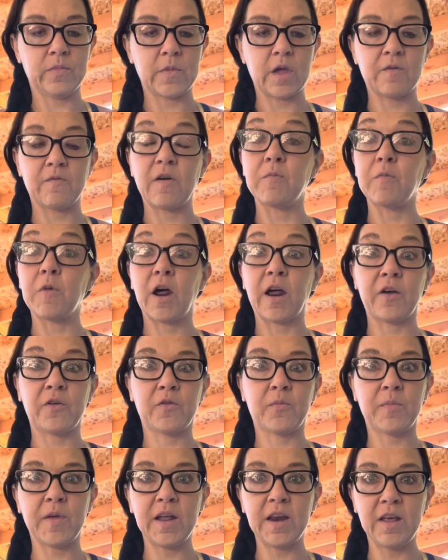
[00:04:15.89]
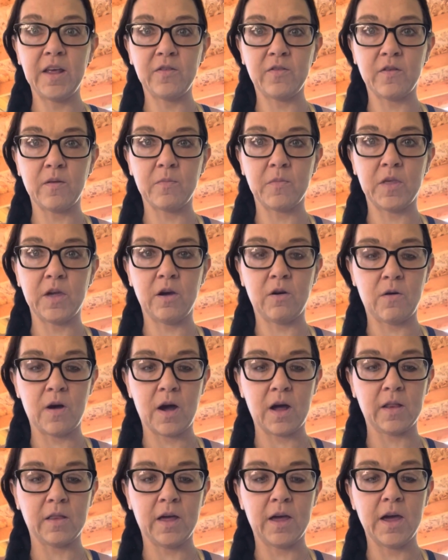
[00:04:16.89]
if I'm not explaining something
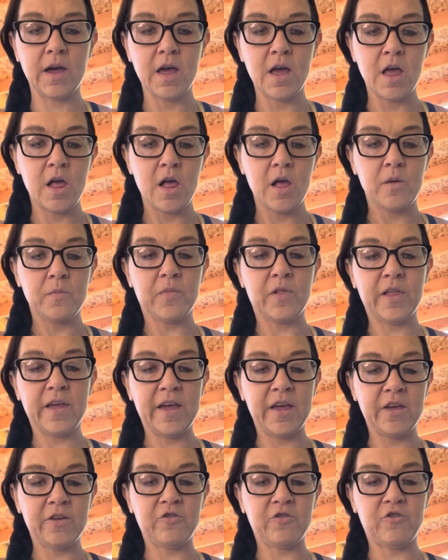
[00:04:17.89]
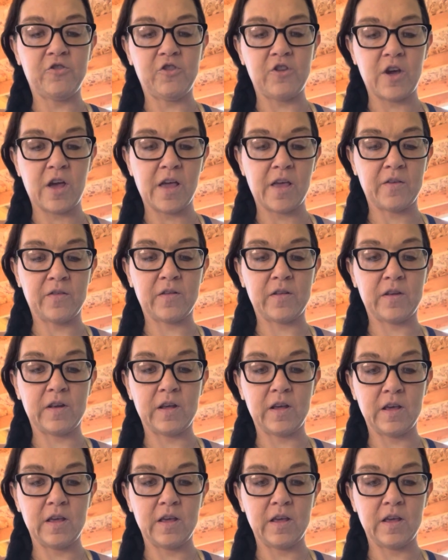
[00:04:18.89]
correctly, please just,